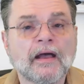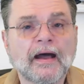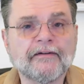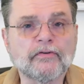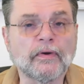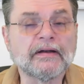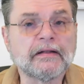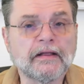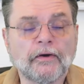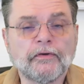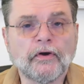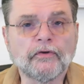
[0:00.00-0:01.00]
everyone,
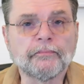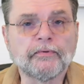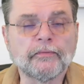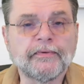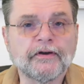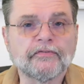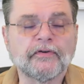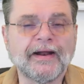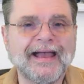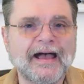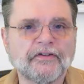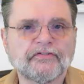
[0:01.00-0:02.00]
Leo Notenboom here for
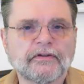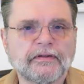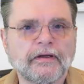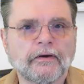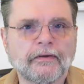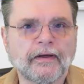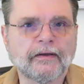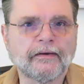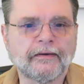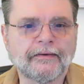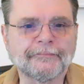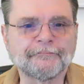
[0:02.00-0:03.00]
ask leo dot
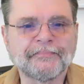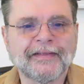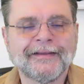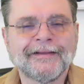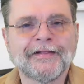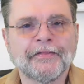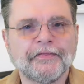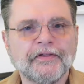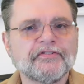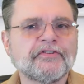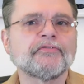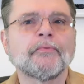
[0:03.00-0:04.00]
com.
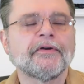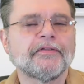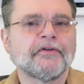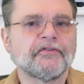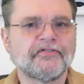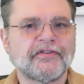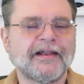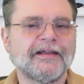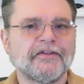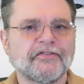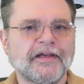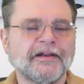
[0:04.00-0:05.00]
This is one of those
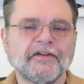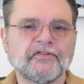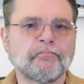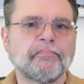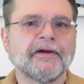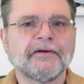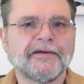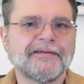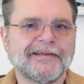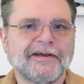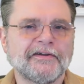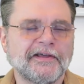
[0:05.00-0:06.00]
settings that is buried
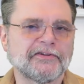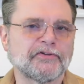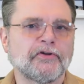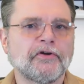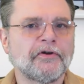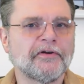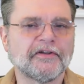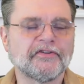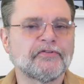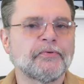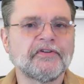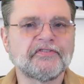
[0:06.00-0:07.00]
down a long and
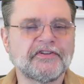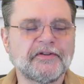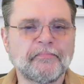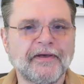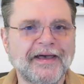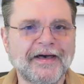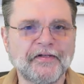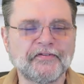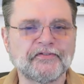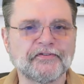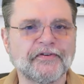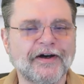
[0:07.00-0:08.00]
twisty
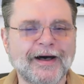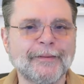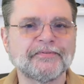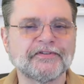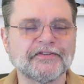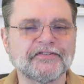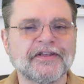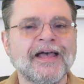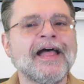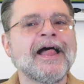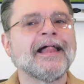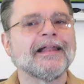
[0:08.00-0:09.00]
paths of options.
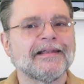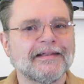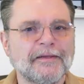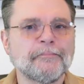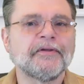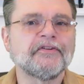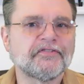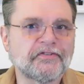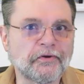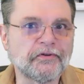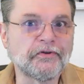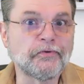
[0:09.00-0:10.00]
Let me
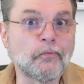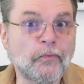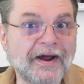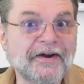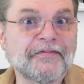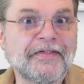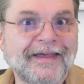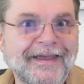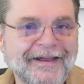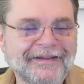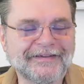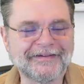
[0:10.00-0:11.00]
show you where the
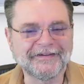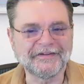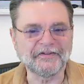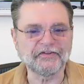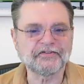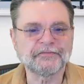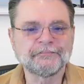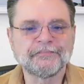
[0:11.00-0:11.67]
heck it is.